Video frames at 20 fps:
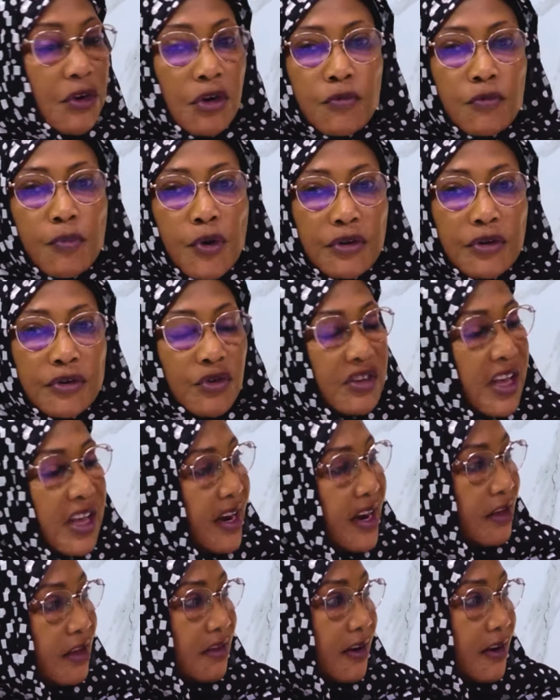produce
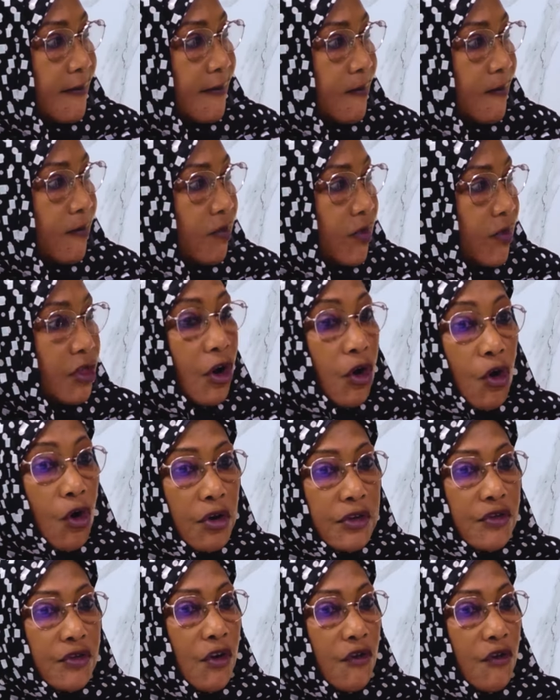anything. The
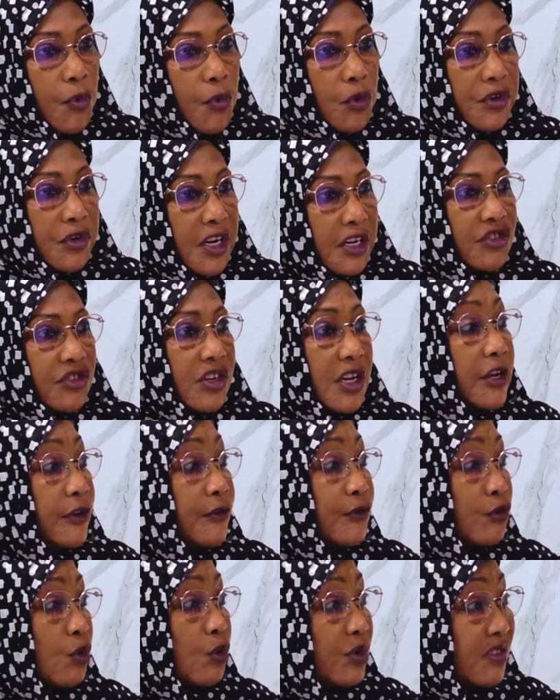cost of production
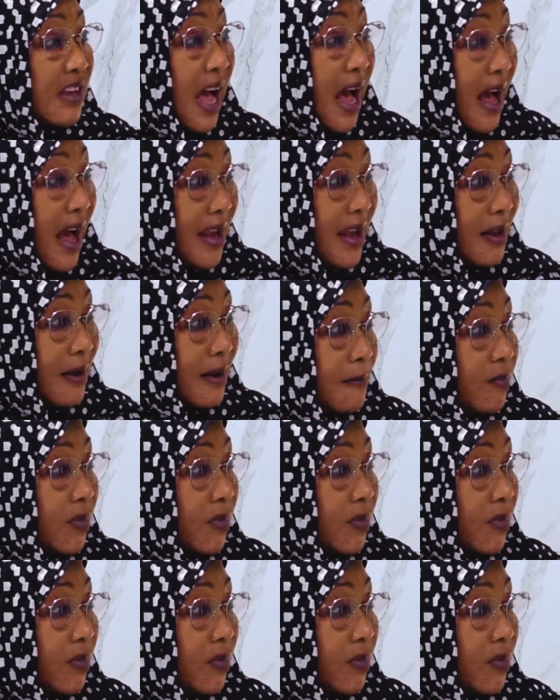is so high